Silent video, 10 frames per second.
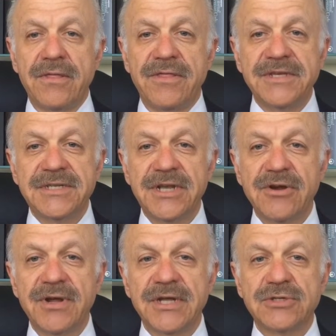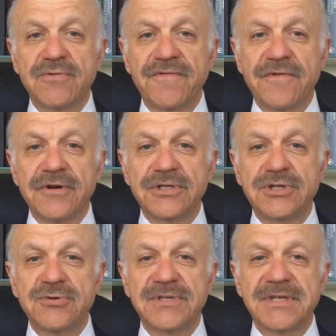This hearing is referred
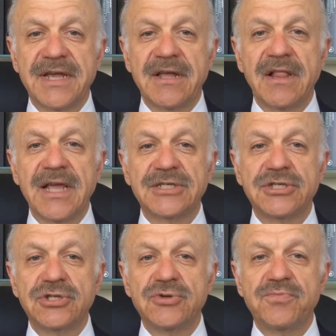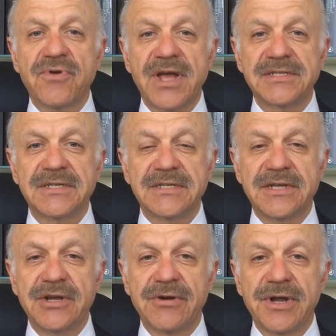to as a collection due process
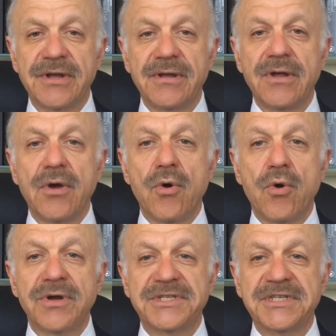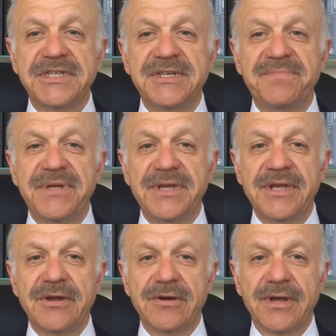hearing or a CDP
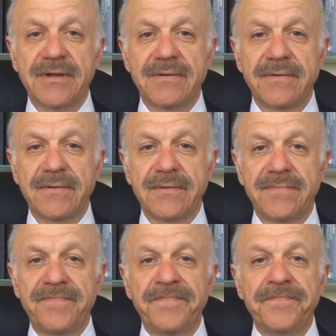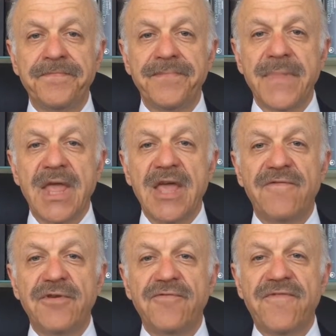hearing.
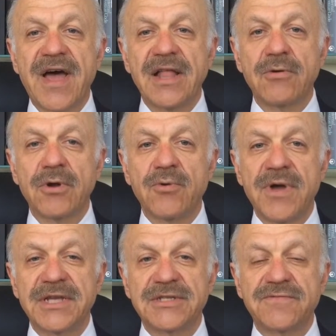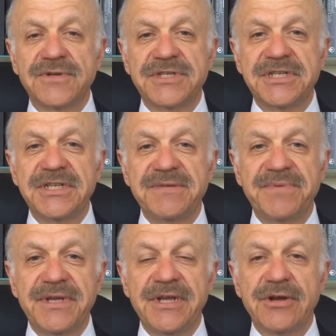If you file a request for a
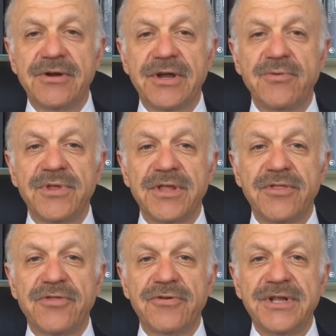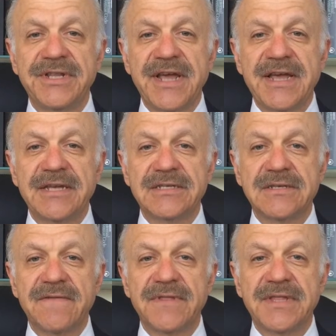CDP hearing within 30
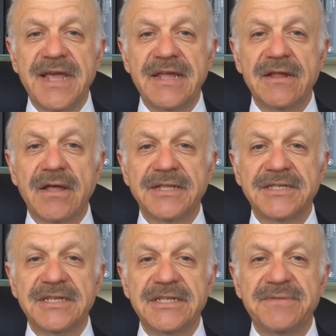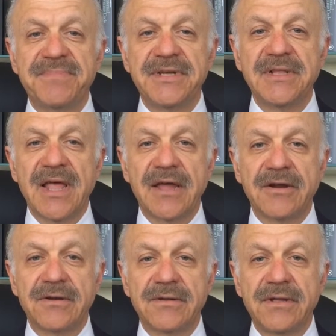days of the date on the CDP
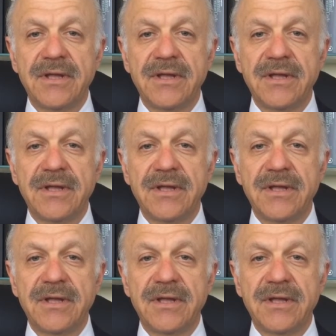letter,